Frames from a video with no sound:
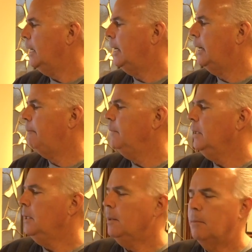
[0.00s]
Um,
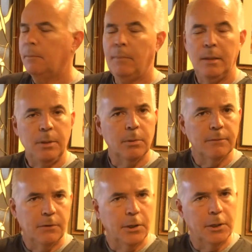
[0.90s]
many people
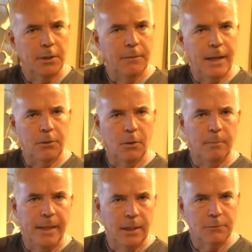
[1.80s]
have heard that
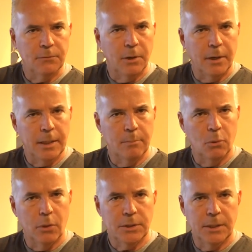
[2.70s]
omegas are
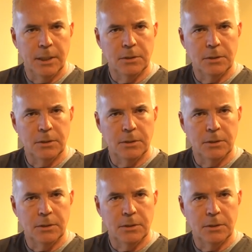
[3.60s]
important,